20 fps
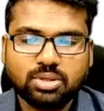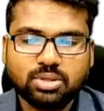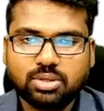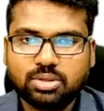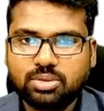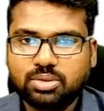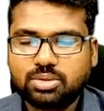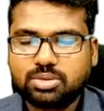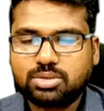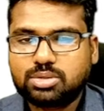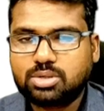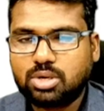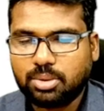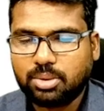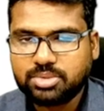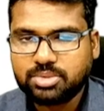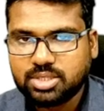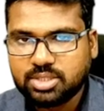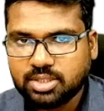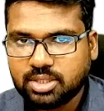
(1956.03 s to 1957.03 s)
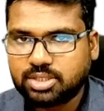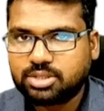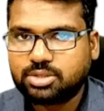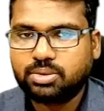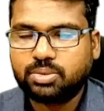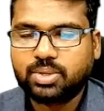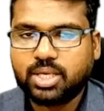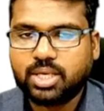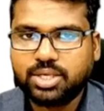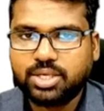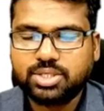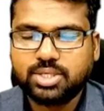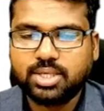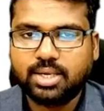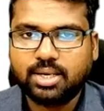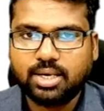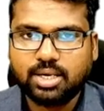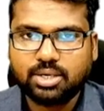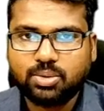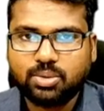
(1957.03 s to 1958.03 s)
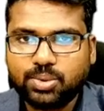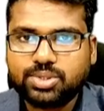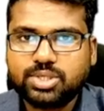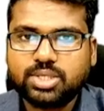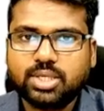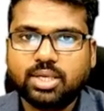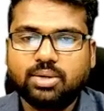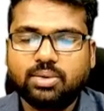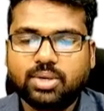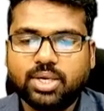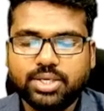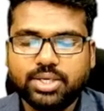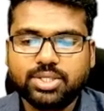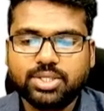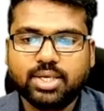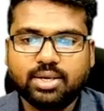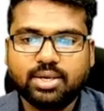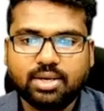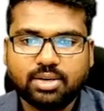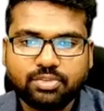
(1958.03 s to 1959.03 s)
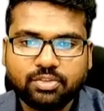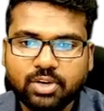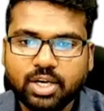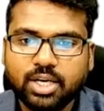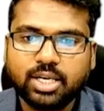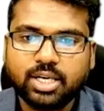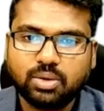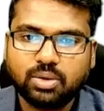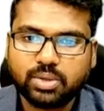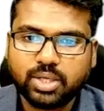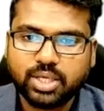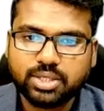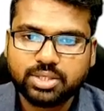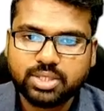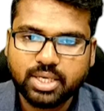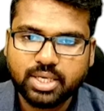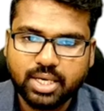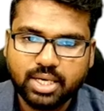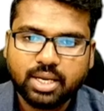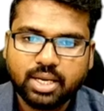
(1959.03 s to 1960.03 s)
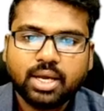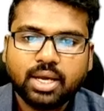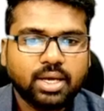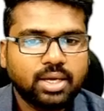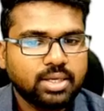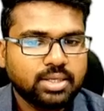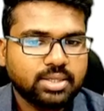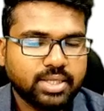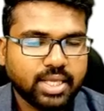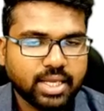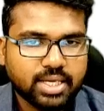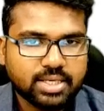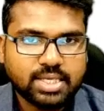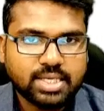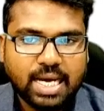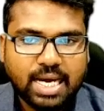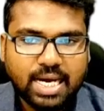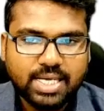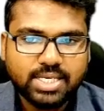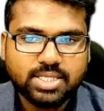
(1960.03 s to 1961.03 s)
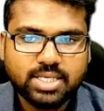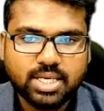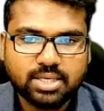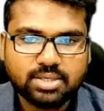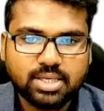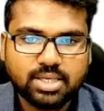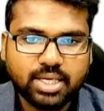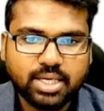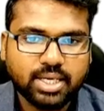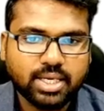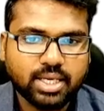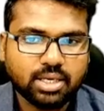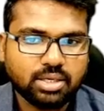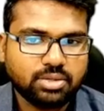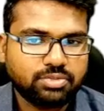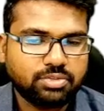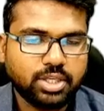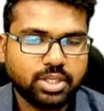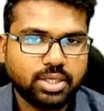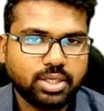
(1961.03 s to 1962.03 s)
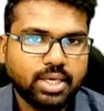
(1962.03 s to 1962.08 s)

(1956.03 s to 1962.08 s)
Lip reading: storm surge location or coastal location or flood location, there is a high chance that it can flood.